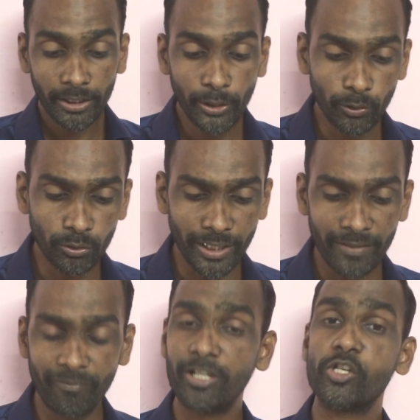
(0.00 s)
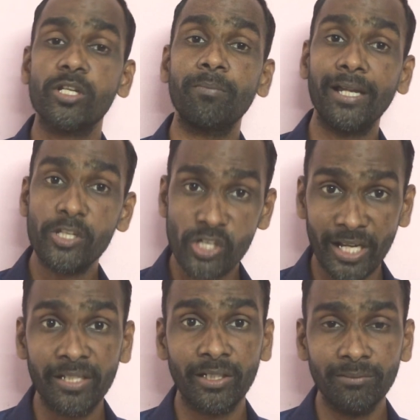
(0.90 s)
Due to the invasion by
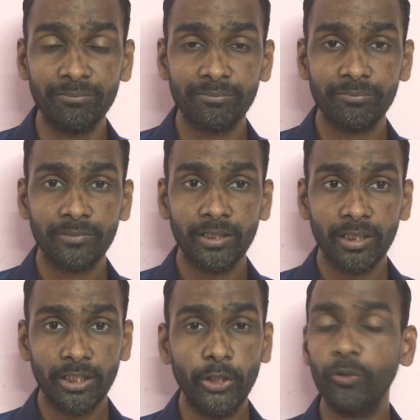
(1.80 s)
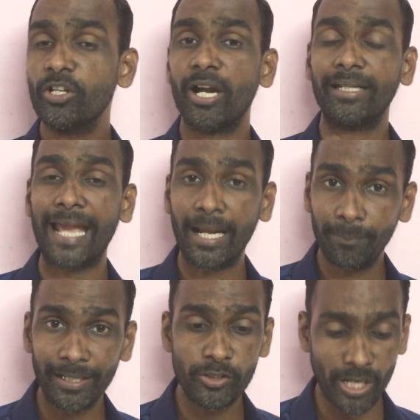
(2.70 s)
China, due to the attack
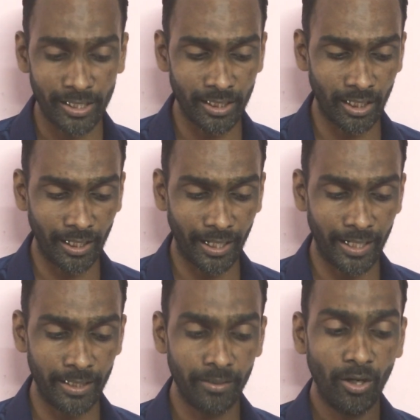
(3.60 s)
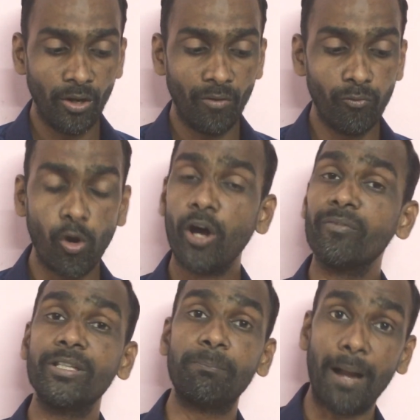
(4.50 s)
by China and war
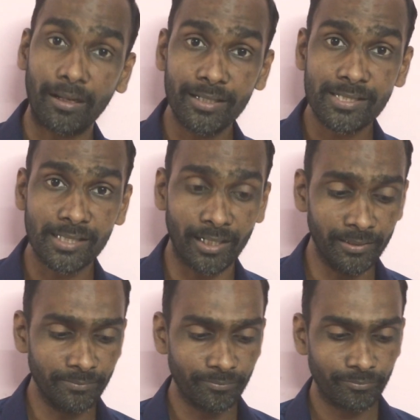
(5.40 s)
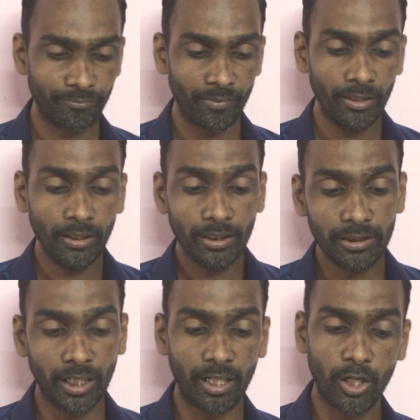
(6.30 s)
with Pakistan,
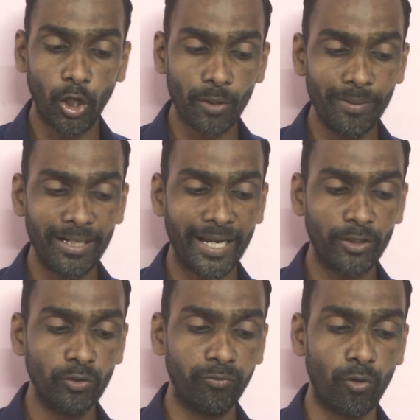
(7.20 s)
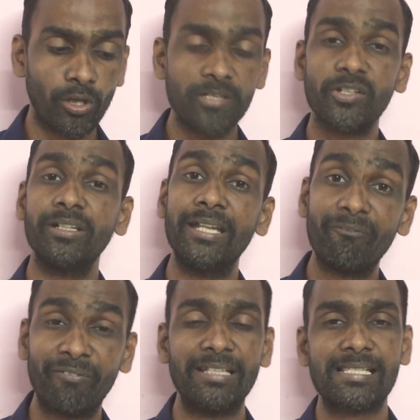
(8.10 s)
the government had to focus on
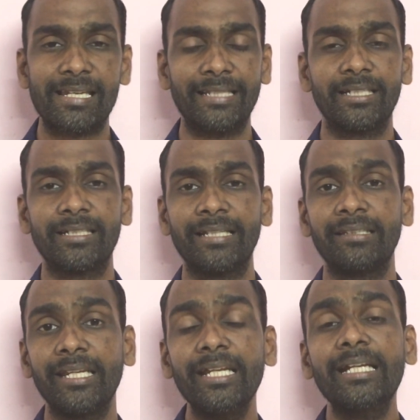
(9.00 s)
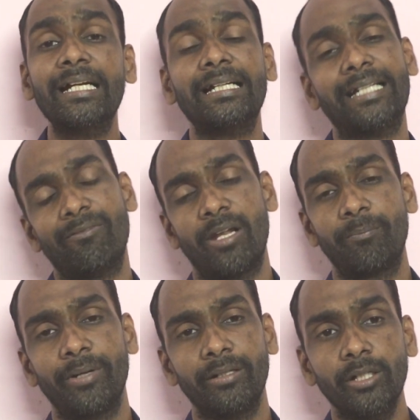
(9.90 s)
defense rather than the
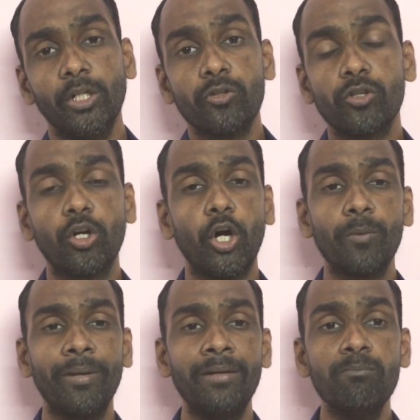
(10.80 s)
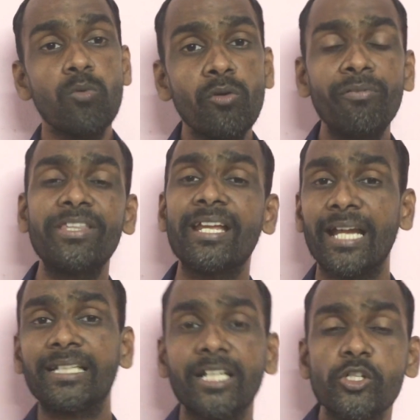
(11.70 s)
development. So government moved their
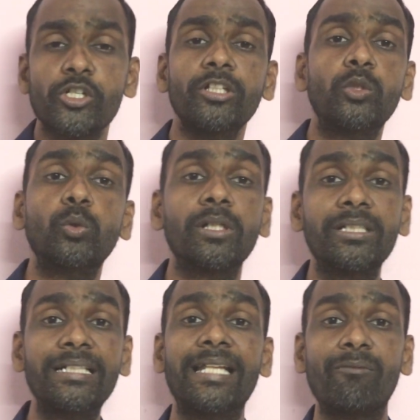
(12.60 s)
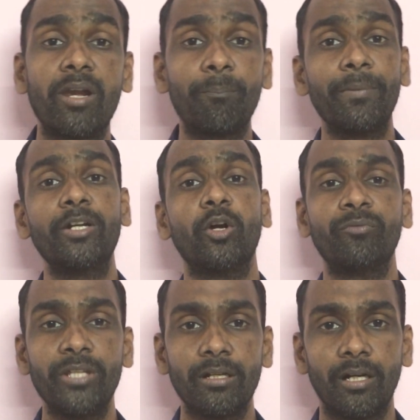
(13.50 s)
attention toward the development
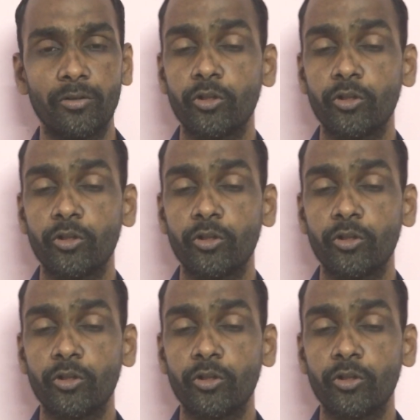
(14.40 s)
of the,